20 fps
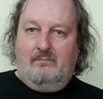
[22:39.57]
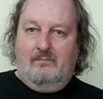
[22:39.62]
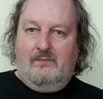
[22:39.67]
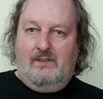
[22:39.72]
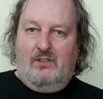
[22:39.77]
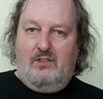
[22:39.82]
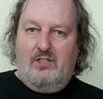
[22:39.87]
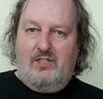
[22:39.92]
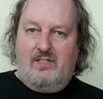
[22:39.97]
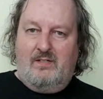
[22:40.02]

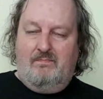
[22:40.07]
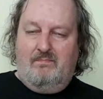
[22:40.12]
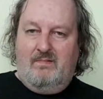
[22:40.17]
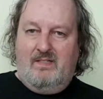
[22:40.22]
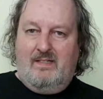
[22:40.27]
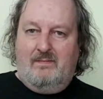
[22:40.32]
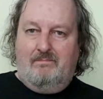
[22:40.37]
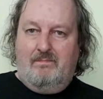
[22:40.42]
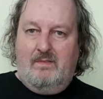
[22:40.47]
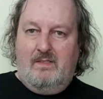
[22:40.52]
just
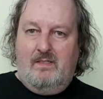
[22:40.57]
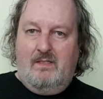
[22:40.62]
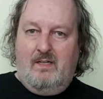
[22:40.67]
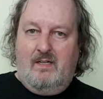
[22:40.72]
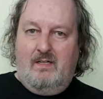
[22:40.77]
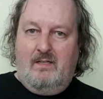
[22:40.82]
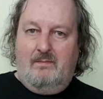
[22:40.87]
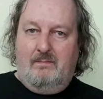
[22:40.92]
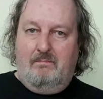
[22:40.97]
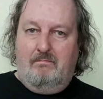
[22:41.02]

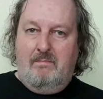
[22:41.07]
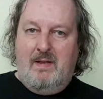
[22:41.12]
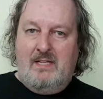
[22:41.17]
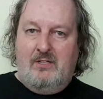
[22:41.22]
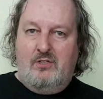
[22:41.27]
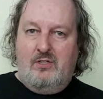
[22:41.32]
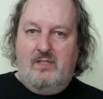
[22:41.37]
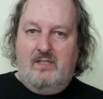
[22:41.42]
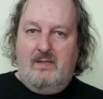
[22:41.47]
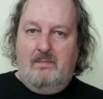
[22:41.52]

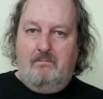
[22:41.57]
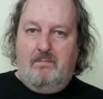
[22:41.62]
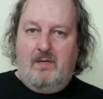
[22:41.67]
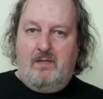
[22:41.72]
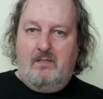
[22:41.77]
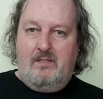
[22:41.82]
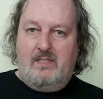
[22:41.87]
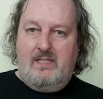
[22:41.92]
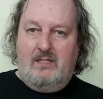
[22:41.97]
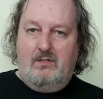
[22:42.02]
mentioned in
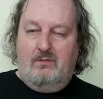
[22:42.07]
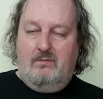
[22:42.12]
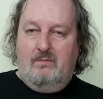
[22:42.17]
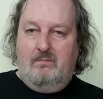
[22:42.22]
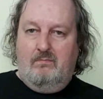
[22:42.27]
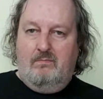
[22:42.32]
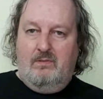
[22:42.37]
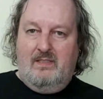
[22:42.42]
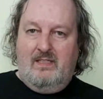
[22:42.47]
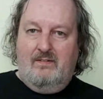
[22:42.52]
passing or
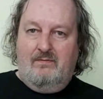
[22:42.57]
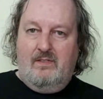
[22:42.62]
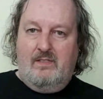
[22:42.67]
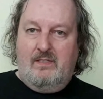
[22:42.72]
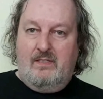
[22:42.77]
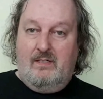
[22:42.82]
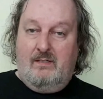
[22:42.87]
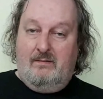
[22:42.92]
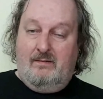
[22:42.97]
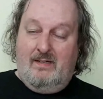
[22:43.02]
whatever.
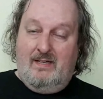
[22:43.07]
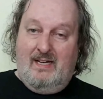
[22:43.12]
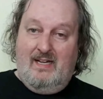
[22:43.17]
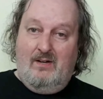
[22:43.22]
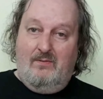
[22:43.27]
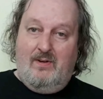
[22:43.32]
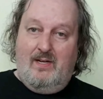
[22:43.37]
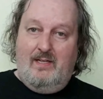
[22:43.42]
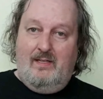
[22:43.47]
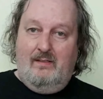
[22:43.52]
So
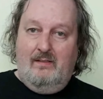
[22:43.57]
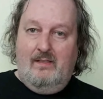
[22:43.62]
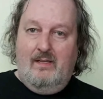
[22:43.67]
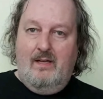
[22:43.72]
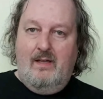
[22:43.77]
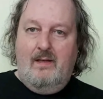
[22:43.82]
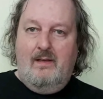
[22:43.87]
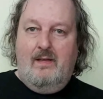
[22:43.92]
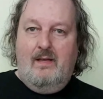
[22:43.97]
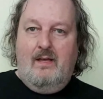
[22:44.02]
anyway,
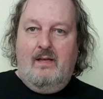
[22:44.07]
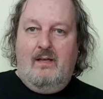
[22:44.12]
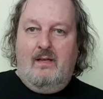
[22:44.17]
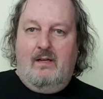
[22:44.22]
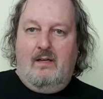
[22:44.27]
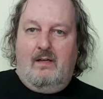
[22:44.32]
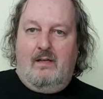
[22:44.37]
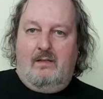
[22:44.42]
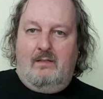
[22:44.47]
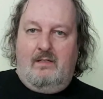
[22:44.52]

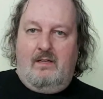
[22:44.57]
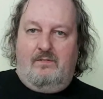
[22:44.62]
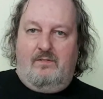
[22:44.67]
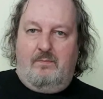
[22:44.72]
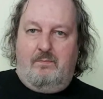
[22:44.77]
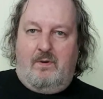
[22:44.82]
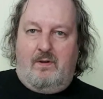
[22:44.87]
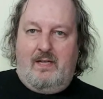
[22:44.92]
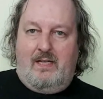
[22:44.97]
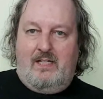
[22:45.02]
enough
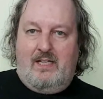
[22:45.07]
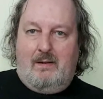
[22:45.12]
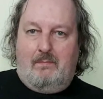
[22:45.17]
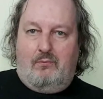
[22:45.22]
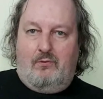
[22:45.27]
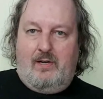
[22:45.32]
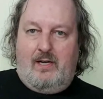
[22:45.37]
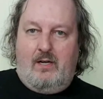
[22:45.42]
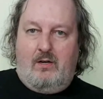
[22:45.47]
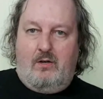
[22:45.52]
of my
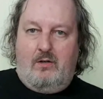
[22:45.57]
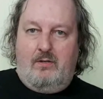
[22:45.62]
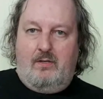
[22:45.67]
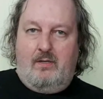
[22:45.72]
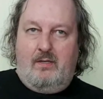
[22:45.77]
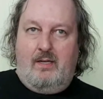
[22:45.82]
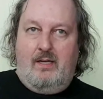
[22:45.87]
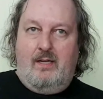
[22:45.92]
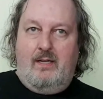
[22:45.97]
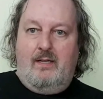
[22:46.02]
jabbering
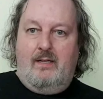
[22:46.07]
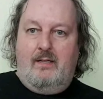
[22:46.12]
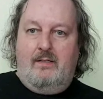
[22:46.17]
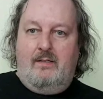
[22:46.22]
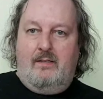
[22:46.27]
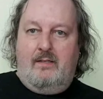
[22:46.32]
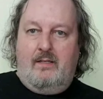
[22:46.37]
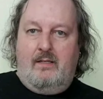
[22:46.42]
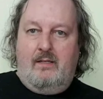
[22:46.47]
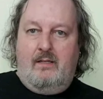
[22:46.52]
on,
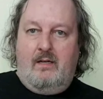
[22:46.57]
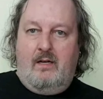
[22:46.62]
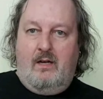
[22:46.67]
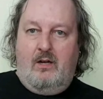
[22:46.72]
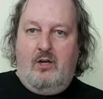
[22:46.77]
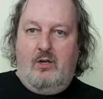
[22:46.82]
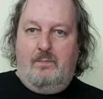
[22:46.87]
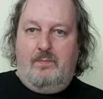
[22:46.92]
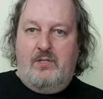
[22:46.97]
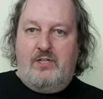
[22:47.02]
and
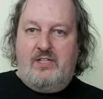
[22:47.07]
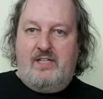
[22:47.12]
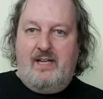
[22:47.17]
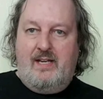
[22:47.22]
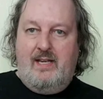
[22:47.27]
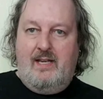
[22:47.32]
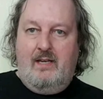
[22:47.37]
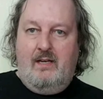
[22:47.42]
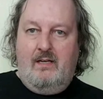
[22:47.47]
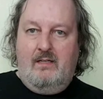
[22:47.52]
hope you
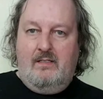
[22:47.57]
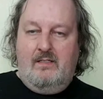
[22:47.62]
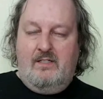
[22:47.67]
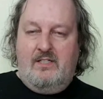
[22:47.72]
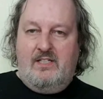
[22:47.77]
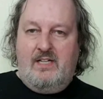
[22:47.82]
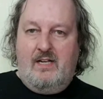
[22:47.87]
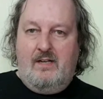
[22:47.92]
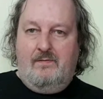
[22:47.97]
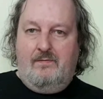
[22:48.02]
stay
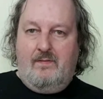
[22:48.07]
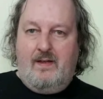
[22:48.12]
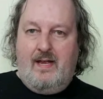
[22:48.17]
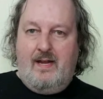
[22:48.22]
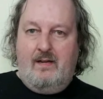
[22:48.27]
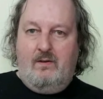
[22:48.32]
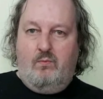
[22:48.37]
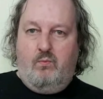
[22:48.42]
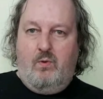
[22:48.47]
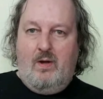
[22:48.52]
safe
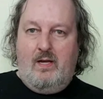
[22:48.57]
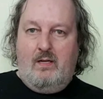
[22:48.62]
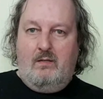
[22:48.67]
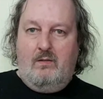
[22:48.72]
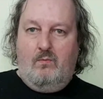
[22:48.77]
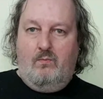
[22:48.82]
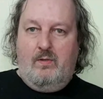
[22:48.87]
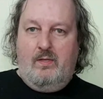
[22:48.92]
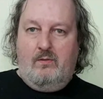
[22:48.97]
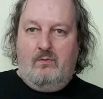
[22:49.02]
and well
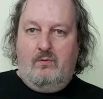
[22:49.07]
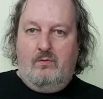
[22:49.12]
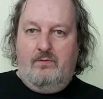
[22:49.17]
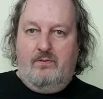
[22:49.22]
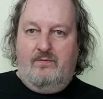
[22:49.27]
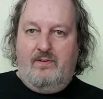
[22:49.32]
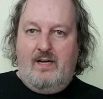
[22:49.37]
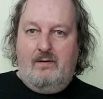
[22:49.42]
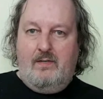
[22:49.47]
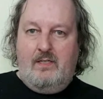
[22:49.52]
with all the
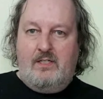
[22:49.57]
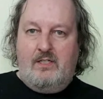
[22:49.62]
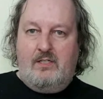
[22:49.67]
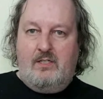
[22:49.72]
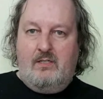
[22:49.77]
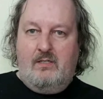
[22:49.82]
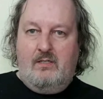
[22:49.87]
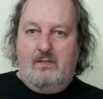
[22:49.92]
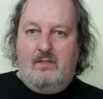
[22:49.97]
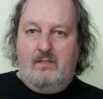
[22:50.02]

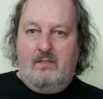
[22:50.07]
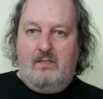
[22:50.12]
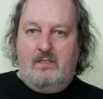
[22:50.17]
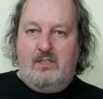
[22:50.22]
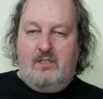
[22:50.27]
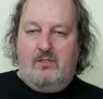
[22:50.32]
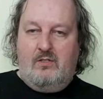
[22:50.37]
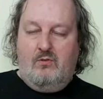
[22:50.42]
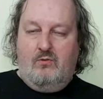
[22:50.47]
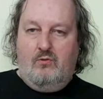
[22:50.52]
various
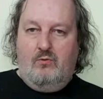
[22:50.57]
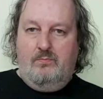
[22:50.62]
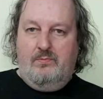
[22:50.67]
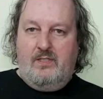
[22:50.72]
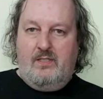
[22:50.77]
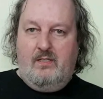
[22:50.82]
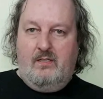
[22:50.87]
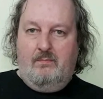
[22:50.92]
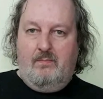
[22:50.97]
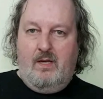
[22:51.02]
storms
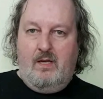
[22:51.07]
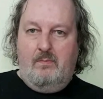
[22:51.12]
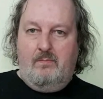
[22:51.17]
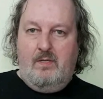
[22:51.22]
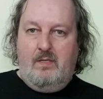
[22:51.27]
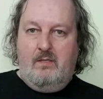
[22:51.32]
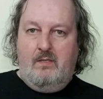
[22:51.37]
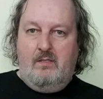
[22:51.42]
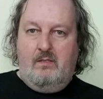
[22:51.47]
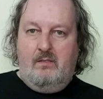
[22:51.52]
at the
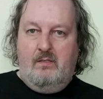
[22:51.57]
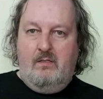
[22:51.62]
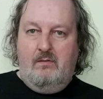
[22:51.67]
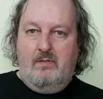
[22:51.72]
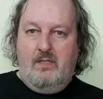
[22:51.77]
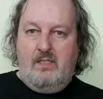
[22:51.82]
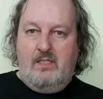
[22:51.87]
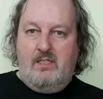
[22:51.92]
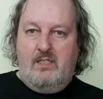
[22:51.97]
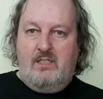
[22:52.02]
moment.
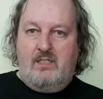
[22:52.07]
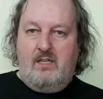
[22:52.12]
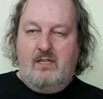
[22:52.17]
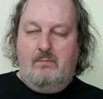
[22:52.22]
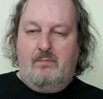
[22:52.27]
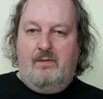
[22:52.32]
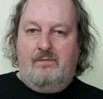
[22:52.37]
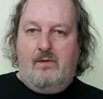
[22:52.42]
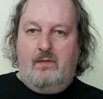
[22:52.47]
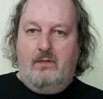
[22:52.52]
Eunice is going to
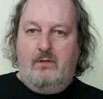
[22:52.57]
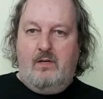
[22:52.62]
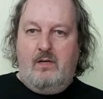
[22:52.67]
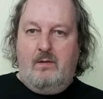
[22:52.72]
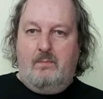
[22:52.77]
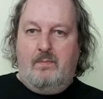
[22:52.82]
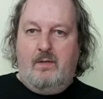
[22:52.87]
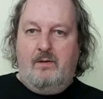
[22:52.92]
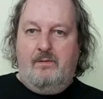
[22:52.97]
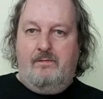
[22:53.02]
be followed
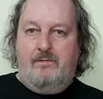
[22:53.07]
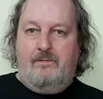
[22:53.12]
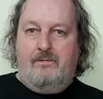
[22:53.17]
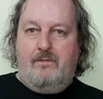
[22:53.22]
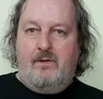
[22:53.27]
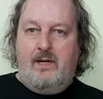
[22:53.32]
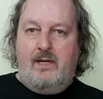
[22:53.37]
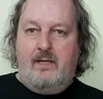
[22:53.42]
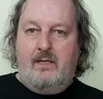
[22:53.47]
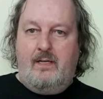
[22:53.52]
up by
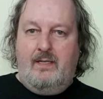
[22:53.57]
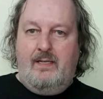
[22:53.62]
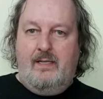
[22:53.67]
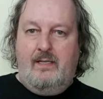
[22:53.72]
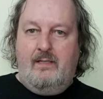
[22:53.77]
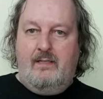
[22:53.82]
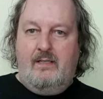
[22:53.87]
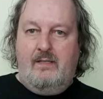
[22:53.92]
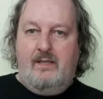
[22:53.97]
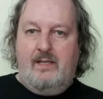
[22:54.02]

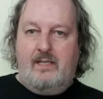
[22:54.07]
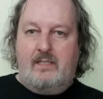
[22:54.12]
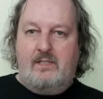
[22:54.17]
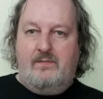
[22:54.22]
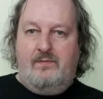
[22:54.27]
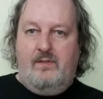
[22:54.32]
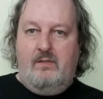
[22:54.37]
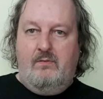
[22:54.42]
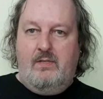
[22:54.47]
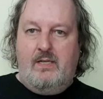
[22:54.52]
Franklin in the next
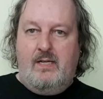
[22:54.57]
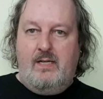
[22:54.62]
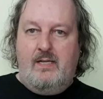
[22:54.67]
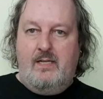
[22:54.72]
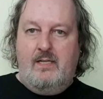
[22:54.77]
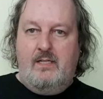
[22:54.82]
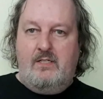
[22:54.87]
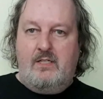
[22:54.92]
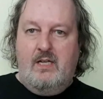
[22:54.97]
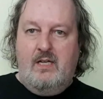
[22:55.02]
few
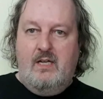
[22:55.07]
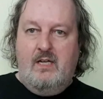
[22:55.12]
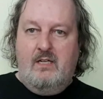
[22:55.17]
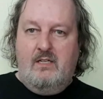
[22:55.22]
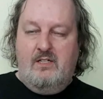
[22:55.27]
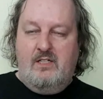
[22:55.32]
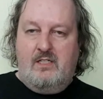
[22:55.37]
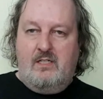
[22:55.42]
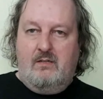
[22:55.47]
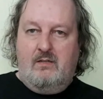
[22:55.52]
days,
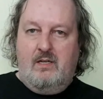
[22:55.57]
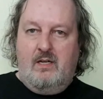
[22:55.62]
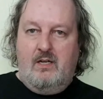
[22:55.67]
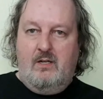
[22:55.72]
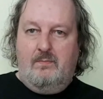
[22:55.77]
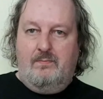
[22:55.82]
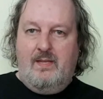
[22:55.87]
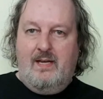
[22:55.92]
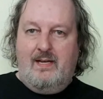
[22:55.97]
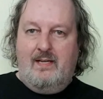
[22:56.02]
so I
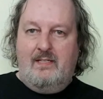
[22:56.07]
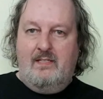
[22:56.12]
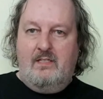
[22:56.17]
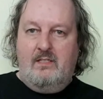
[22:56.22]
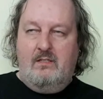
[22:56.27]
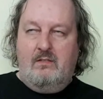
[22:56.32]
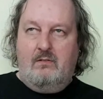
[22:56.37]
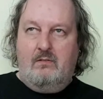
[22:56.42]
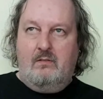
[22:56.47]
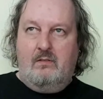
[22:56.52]
hope that is
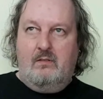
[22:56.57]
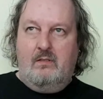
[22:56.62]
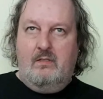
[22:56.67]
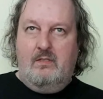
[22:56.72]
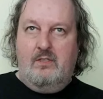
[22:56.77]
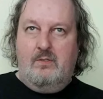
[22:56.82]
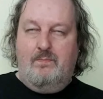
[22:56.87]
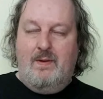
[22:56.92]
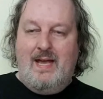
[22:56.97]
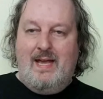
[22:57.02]
not
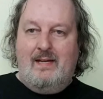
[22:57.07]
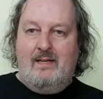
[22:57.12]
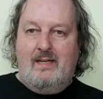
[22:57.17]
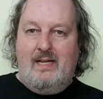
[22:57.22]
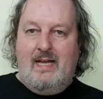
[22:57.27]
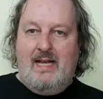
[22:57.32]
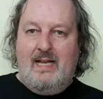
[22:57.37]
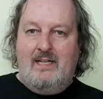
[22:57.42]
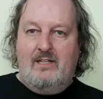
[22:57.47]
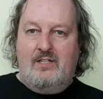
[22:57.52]
as bad
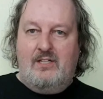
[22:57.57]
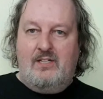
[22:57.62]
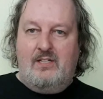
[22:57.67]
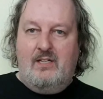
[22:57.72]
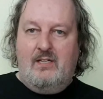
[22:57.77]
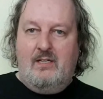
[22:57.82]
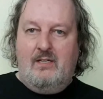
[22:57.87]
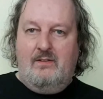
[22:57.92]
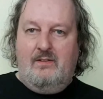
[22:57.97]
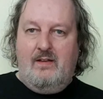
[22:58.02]
as
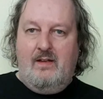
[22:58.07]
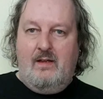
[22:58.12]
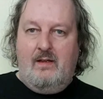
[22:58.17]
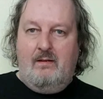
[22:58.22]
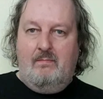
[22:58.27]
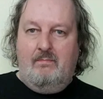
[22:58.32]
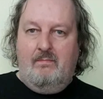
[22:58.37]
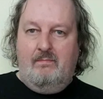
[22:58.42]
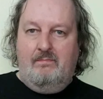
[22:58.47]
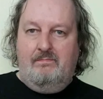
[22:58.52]

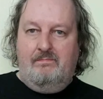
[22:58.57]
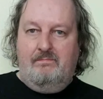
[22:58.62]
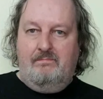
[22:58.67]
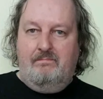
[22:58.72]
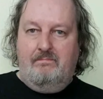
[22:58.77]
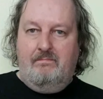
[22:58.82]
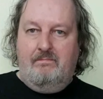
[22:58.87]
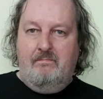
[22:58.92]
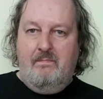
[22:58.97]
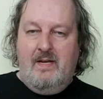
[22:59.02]
they're
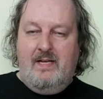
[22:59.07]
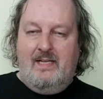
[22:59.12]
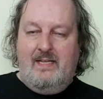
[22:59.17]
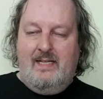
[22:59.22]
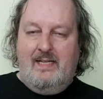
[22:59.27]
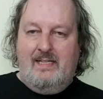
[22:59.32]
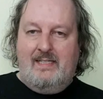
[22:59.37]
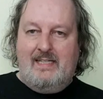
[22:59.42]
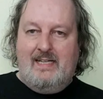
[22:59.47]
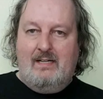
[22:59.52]

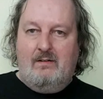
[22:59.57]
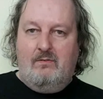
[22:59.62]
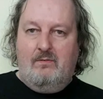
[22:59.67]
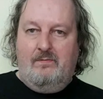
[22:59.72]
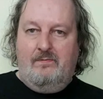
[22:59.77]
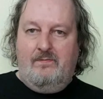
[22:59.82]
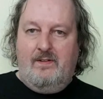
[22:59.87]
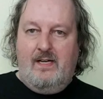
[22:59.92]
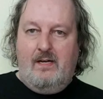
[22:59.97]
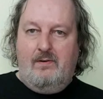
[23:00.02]
making it out,
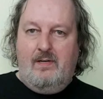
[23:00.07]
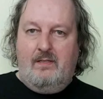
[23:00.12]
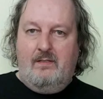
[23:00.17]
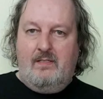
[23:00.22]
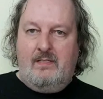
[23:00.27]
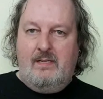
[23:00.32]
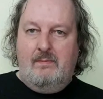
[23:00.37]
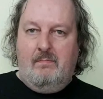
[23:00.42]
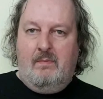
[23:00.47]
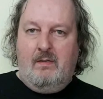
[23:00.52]
fearing
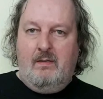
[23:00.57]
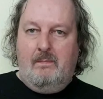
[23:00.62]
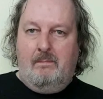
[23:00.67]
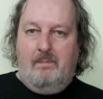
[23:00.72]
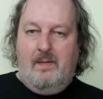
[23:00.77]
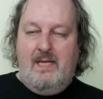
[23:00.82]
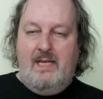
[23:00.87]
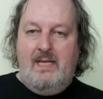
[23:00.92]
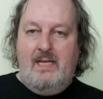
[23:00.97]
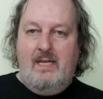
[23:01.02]
that it might
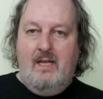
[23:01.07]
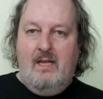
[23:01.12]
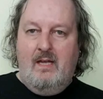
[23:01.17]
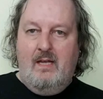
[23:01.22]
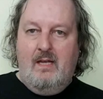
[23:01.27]
be.